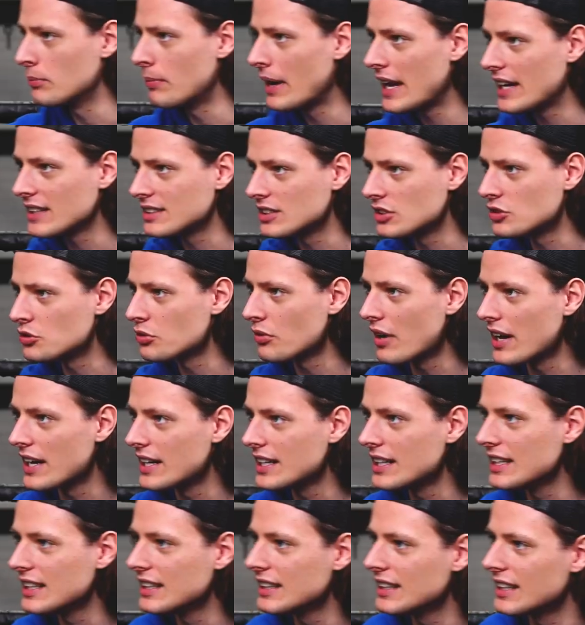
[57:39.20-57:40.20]
your bags to
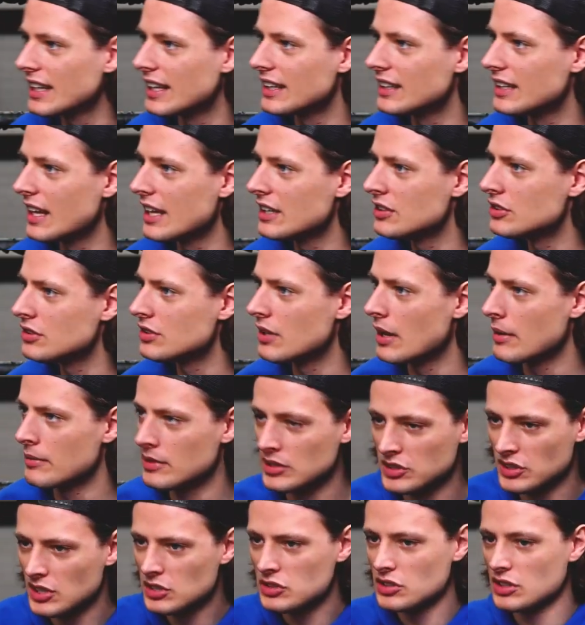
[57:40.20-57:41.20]
training, and
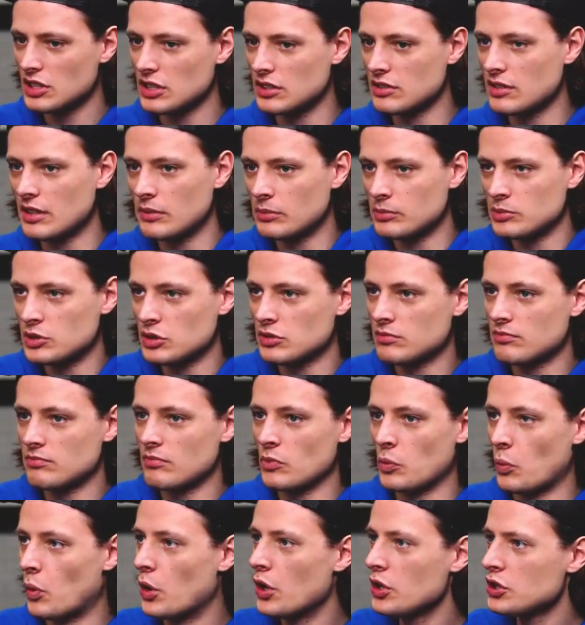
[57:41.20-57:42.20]
essentially they're just
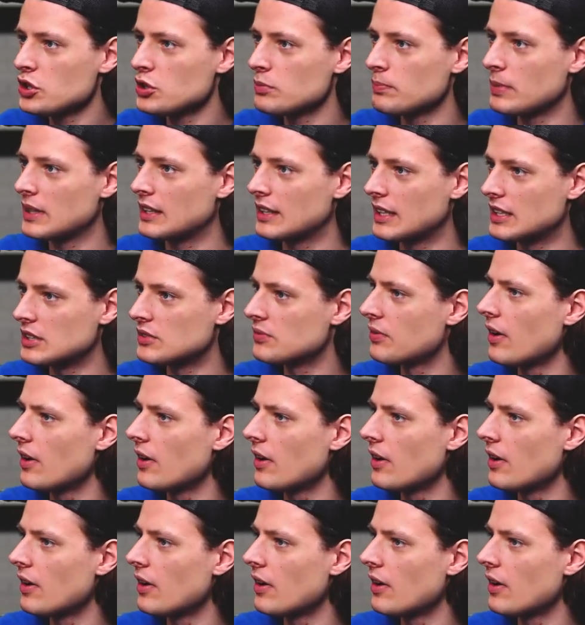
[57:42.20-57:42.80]
worshipping these